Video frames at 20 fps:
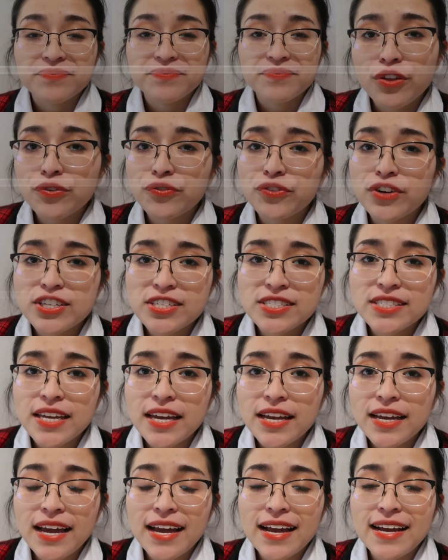The first
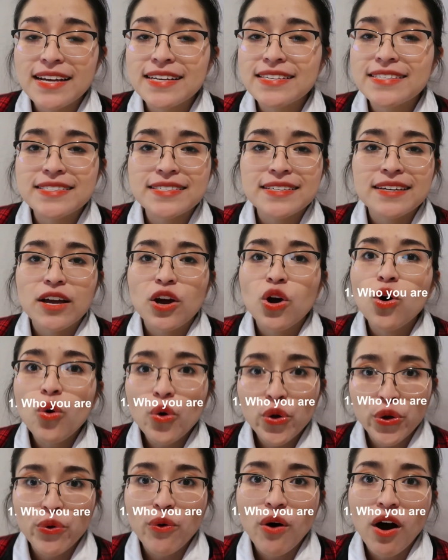thing is
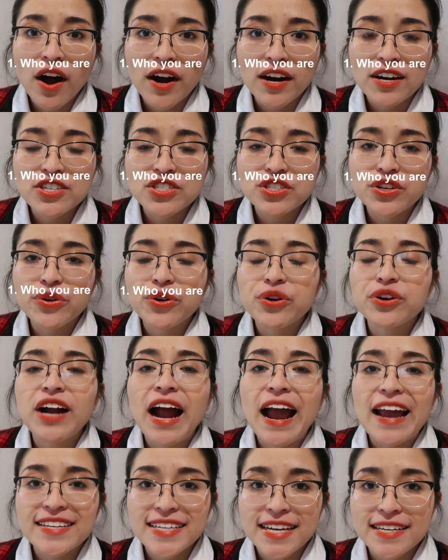who you are, so your
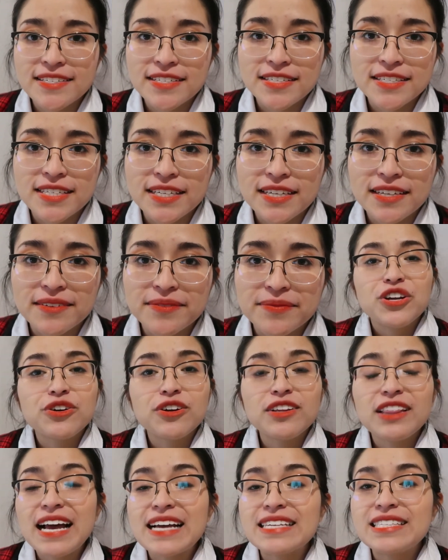identity.
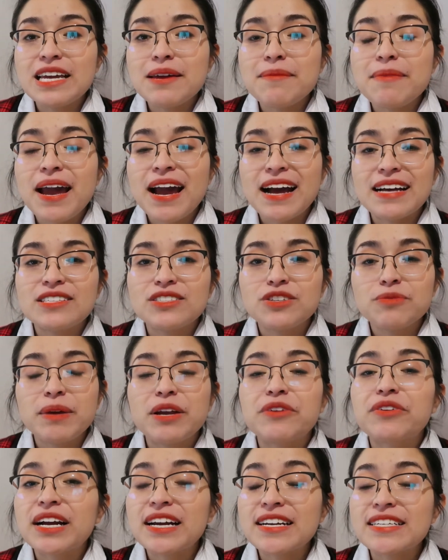Your last name has to
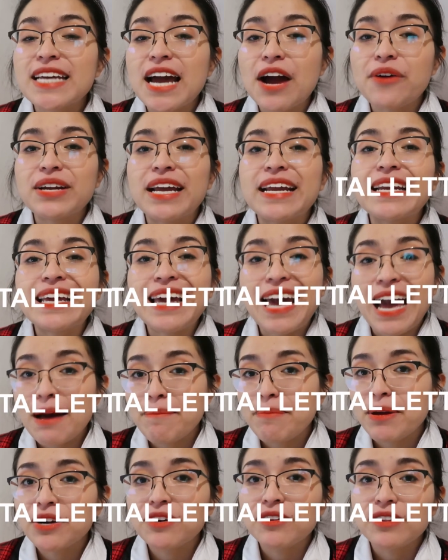be written down in
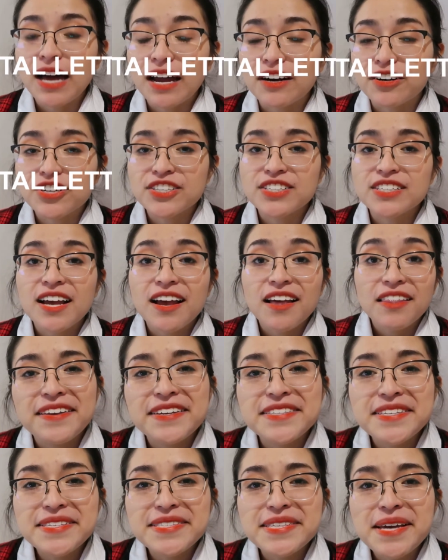capital letters.
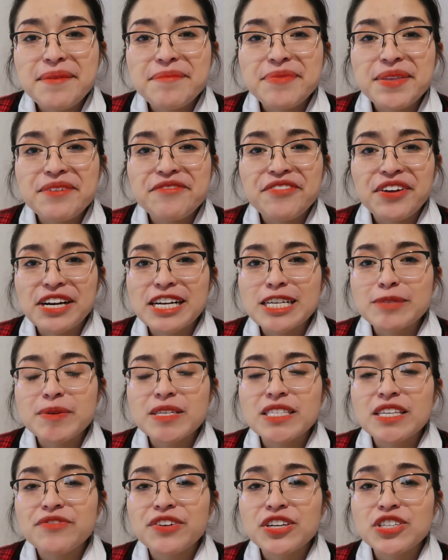This is something very
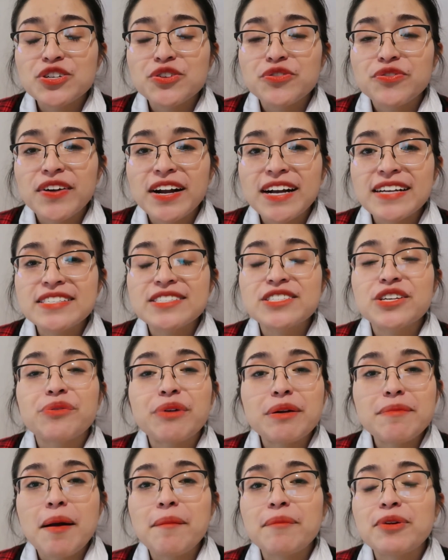specific to France, so
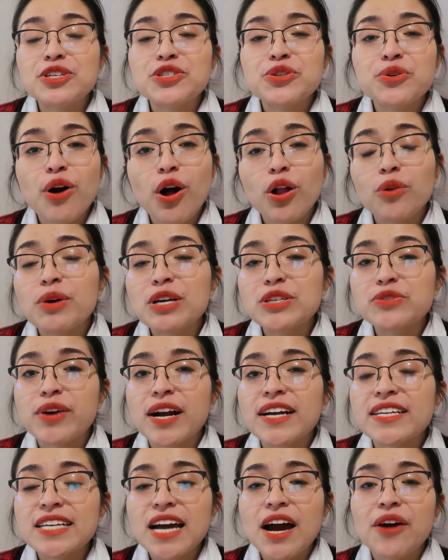remember to always
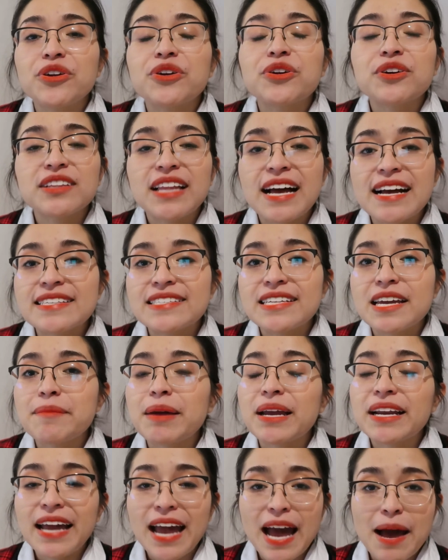write down your last name
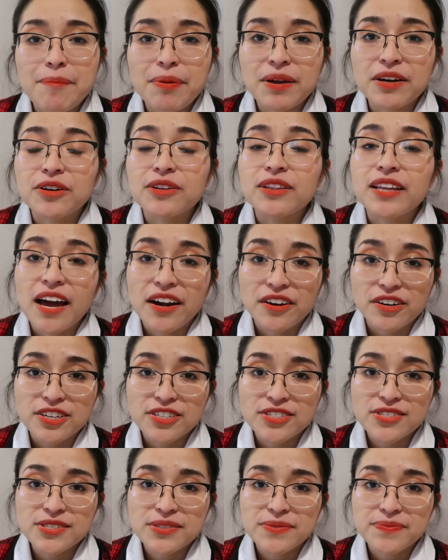in capital
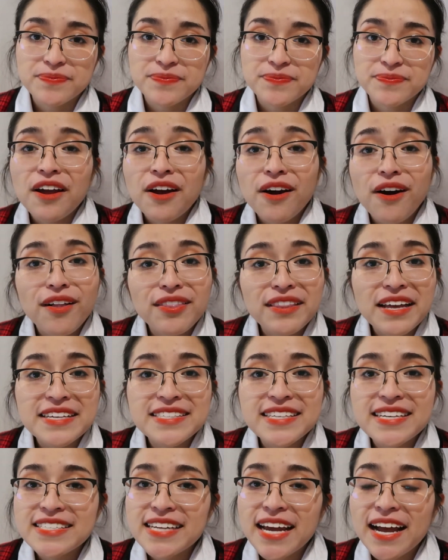letters. Unless
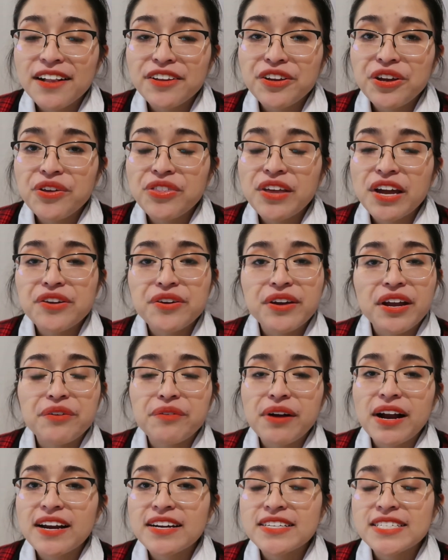they tell you that you can
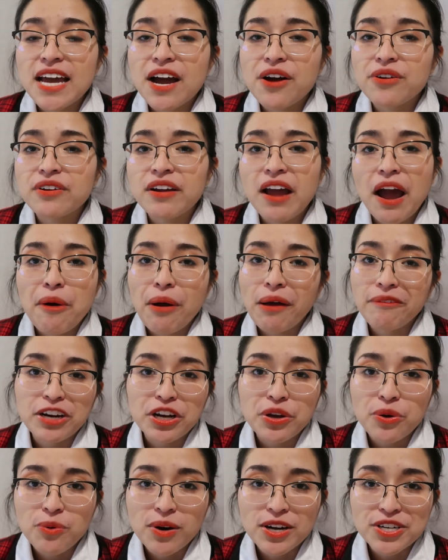write it down however
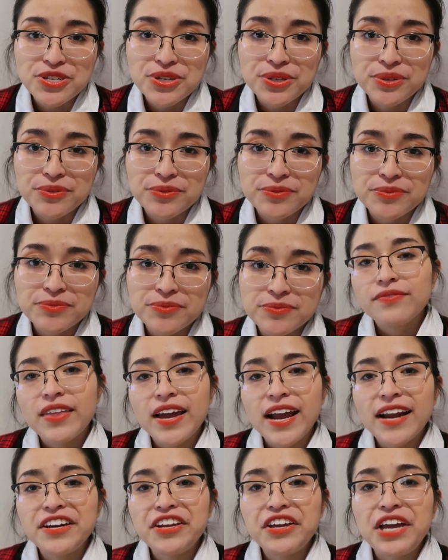you want to.
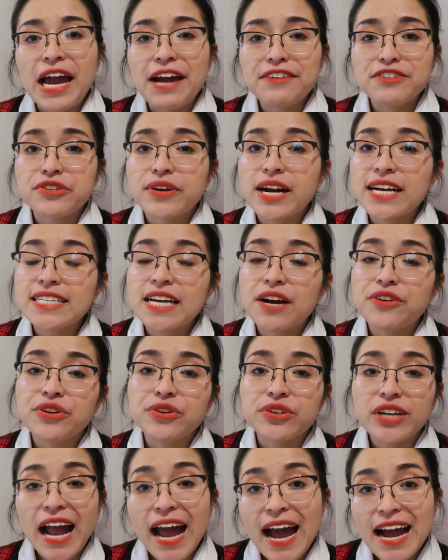Then you have to write down
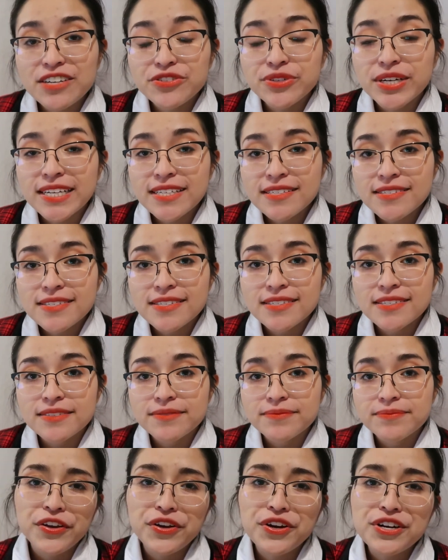your address,
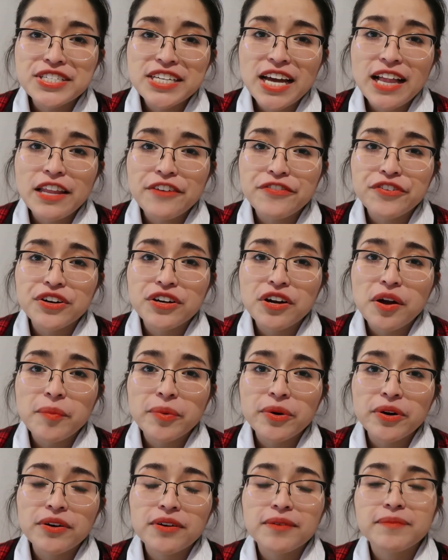your telephone
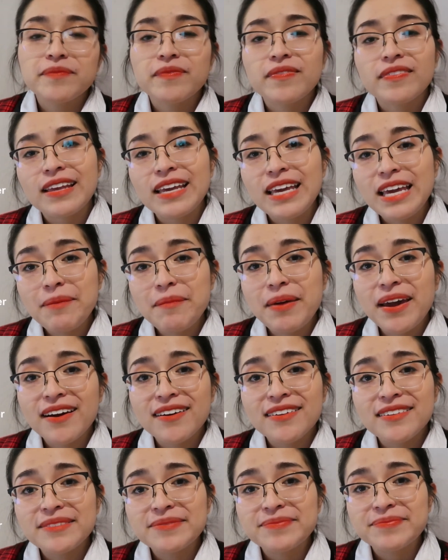number,
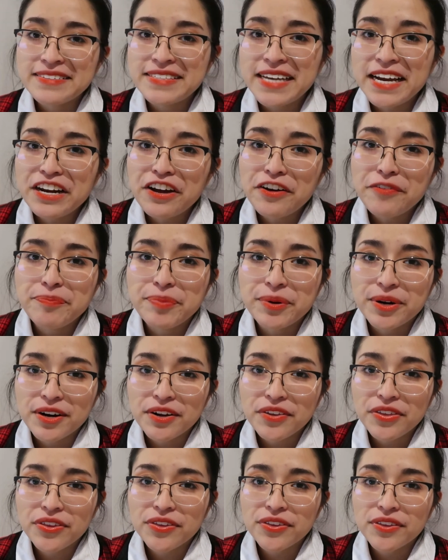email, date of
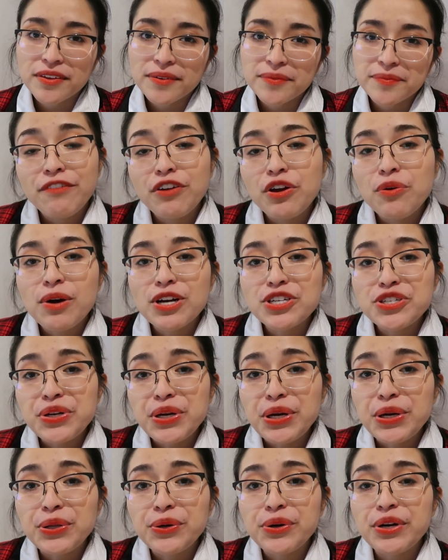birth. If you want to
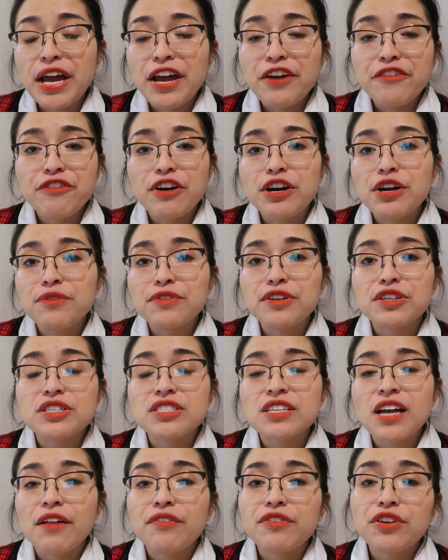include a photo of
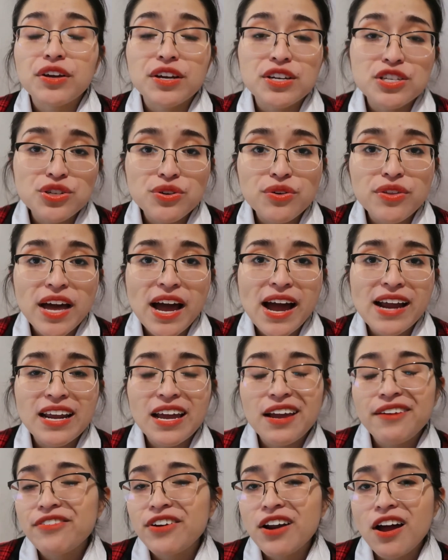yourself, you can do that.
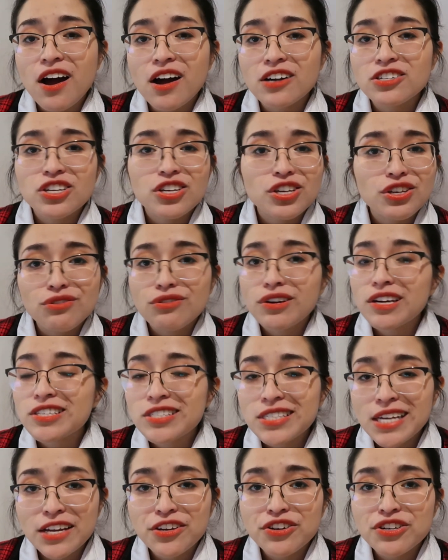If not, you can
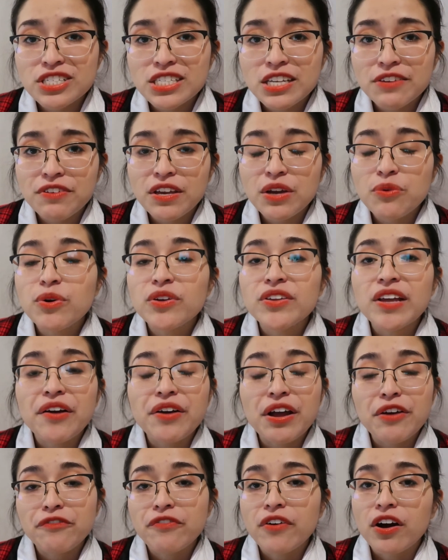send your CV
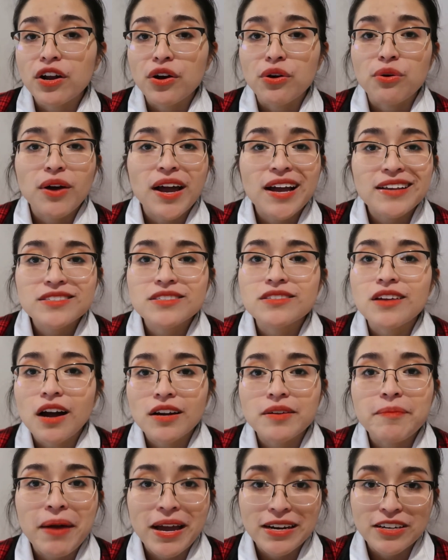without a photo. It's
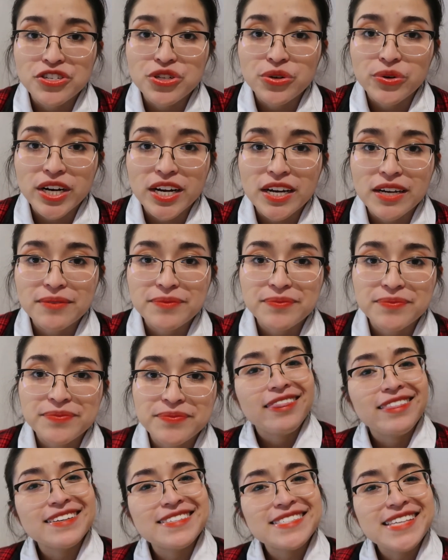not mandatory.
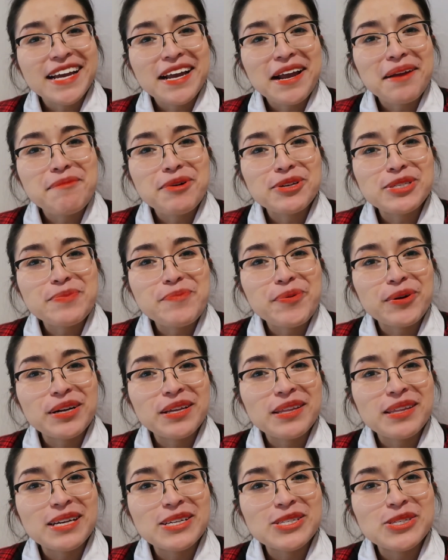The second most
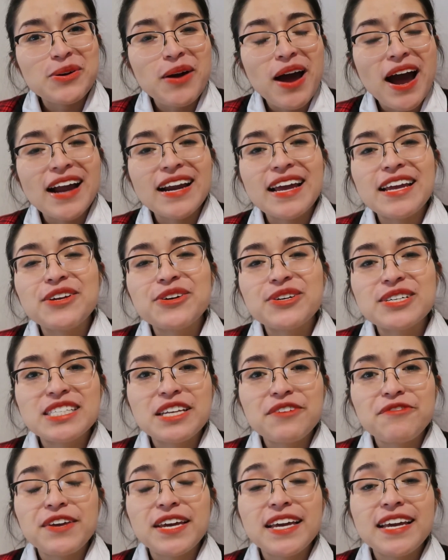important thing to add in your
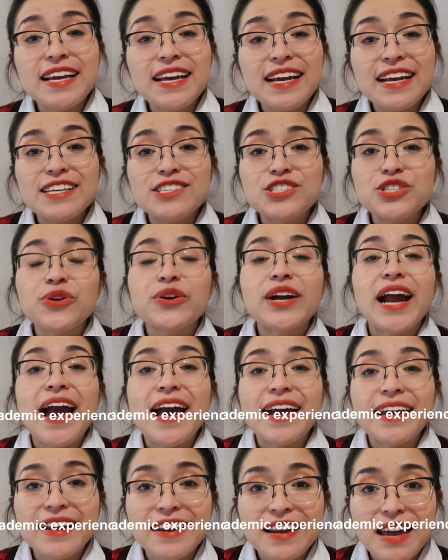CV is your
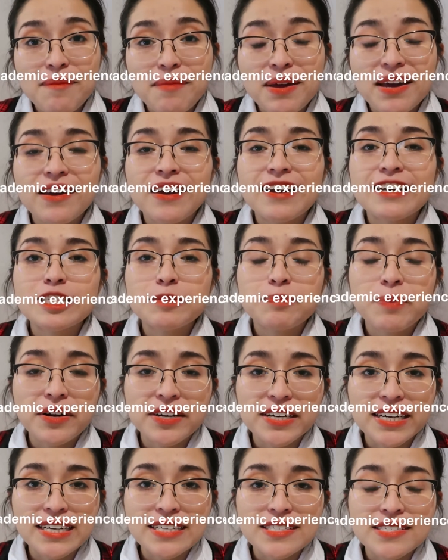academic
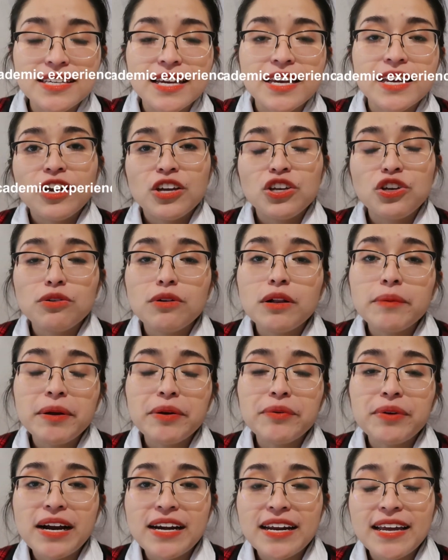experience. You will be
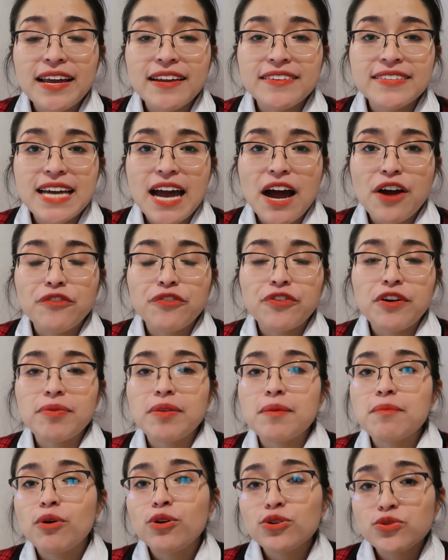writing it down from
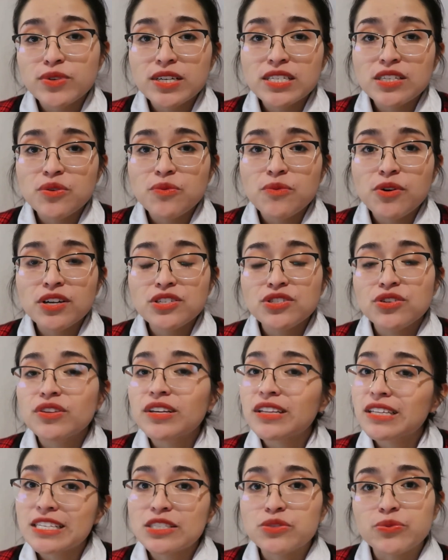the most recent one to the
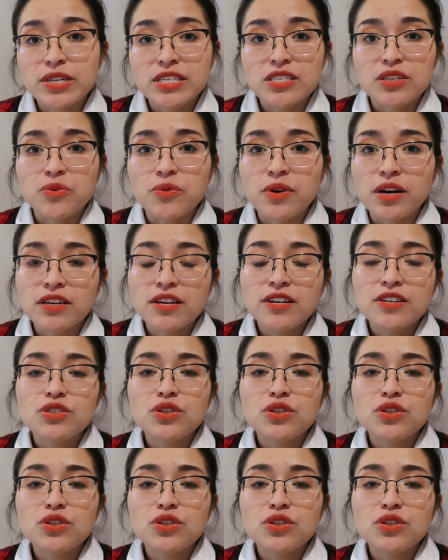least recent one.